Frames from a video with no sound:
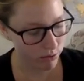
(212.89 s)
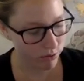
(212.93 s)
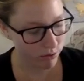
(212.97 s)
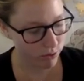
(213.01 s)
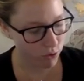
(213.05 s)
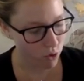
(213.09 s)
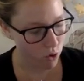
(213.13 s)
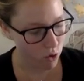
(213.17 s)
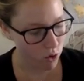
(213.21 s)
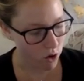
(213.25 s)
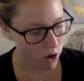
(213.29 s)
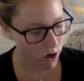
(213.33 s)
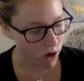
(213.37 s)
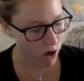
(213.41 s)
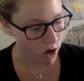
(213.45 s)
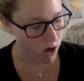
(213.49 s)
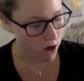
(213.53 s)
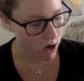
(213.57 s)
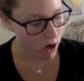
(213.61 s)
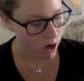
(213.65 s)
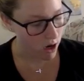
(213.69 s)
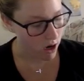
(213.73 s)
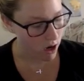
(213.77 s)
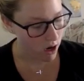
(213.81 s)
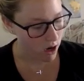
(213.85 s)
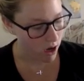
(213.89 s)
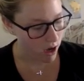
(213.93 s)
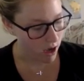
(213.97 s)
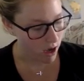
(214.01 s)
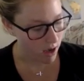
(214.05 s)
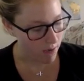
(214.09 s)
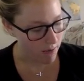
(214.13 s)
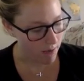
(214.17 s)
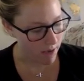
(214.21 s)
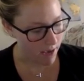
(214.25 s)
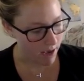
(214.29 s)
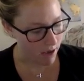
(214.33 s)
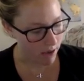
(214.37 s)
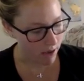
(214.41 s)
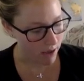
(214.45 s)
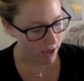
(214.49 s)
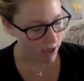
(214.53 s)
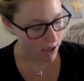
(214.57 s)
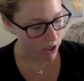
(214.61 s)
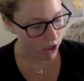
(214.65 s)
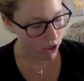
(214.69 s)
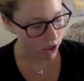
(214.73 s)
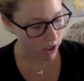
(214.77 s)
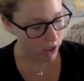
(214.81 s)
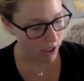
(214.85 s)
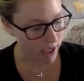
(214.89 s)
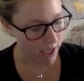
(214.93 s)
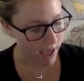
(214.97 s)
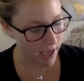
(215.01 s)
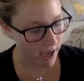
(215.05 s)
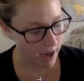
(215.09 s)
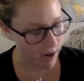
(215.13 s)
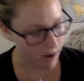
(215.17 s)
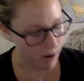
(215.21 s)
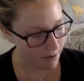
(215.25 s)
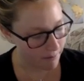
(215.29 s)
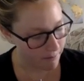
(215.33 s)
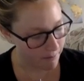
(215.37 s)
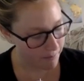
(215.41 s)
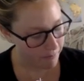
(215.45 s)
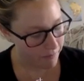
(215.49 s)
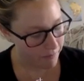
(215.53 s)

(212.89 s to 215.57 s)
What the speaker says: for how they took care.